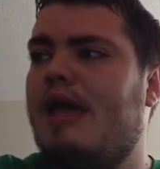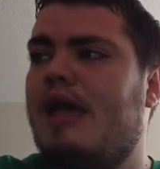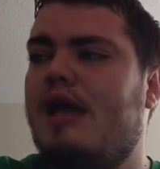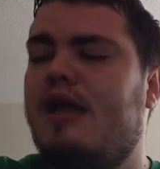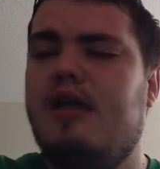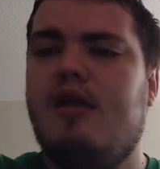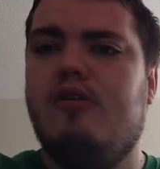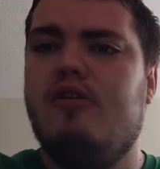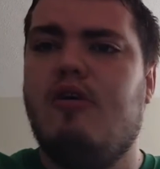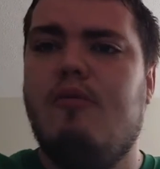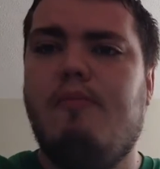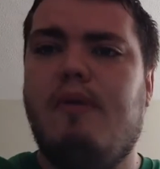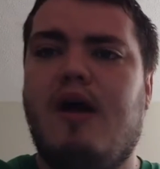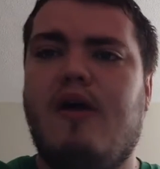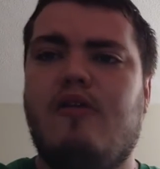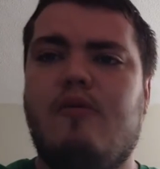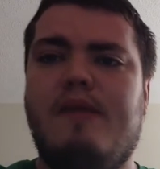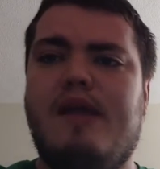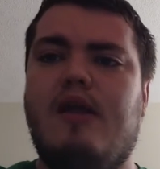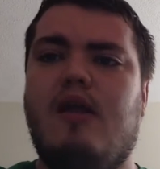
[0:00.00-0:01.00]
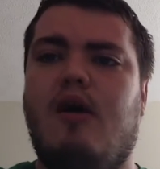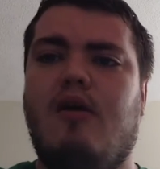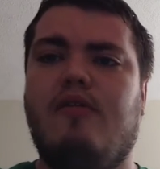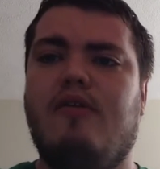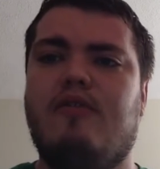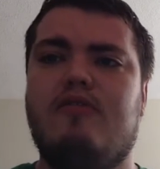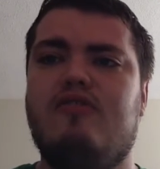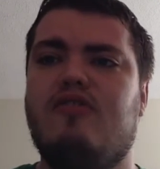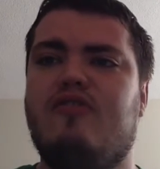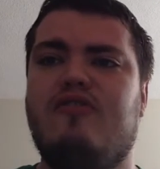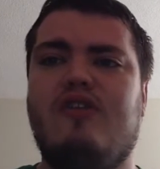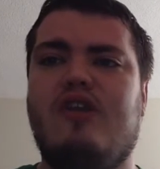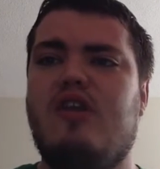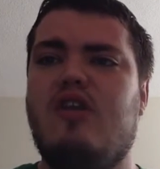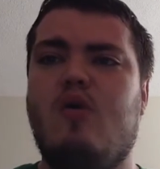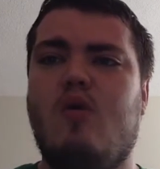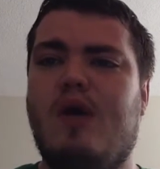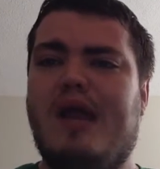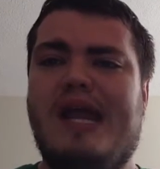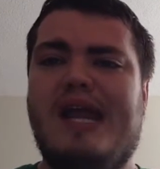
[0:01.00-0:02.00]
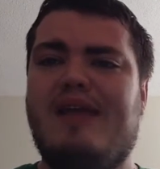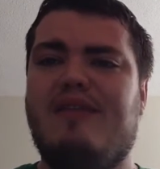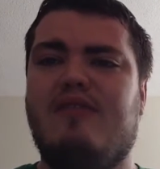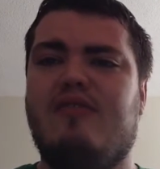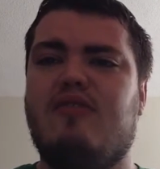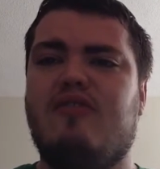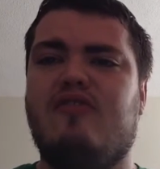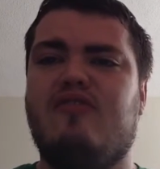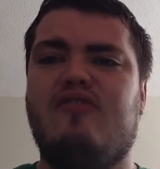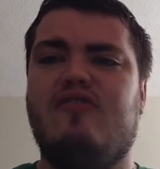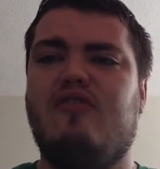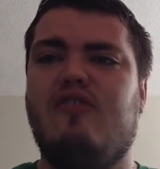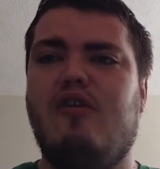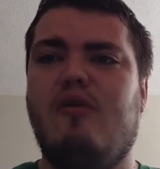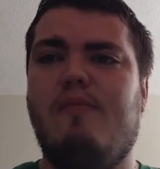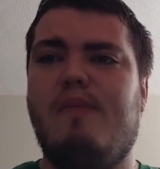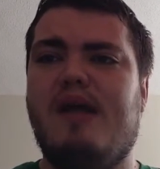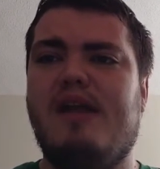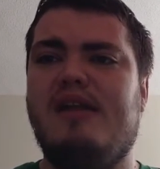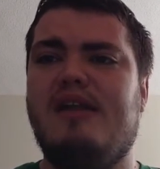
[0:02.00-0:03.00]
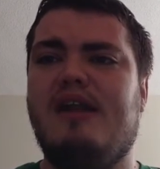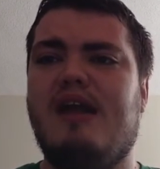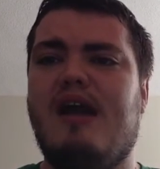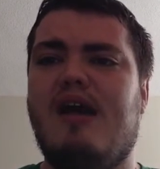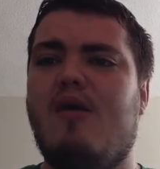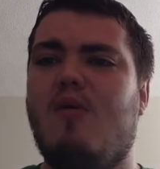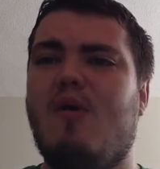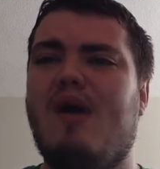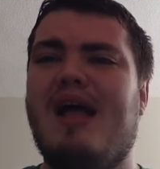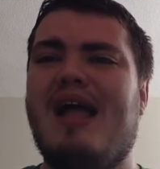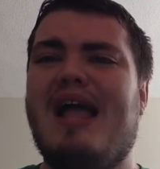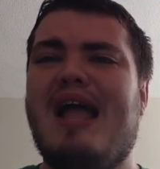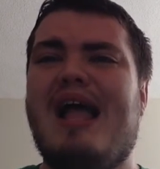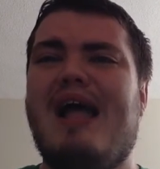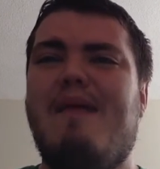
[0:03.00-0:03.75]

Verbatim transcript: you know, don't bother me at all. They're just annoying. They're just stupid, you know.